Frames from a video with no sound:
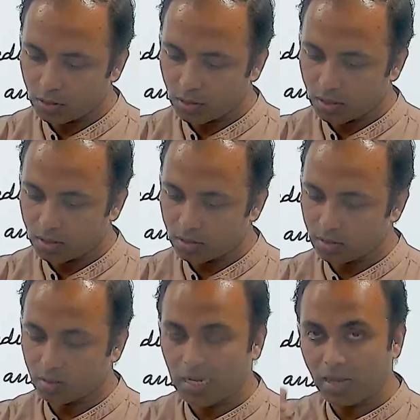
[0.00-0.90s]

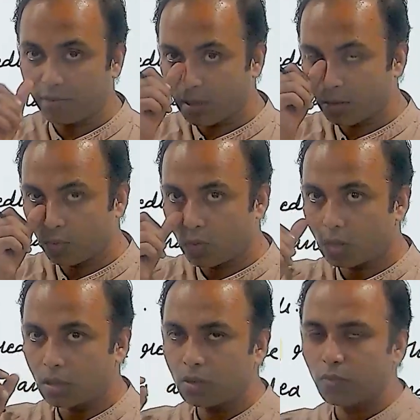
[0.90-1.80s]
is having
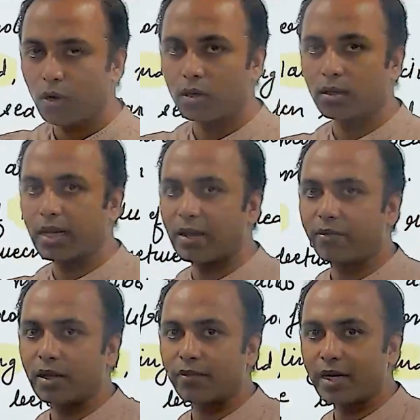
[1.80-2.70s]
water
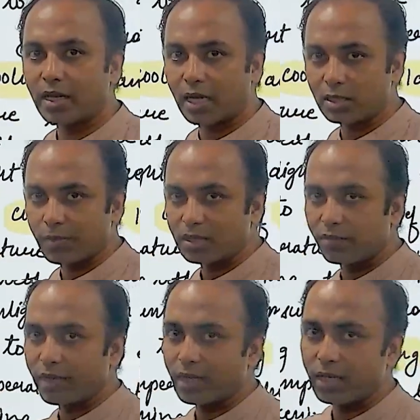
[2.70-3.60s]
having very high
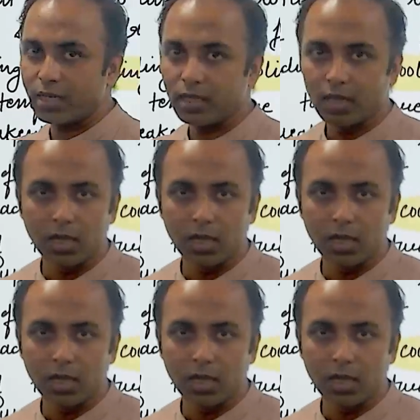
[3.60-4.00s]
specific heat,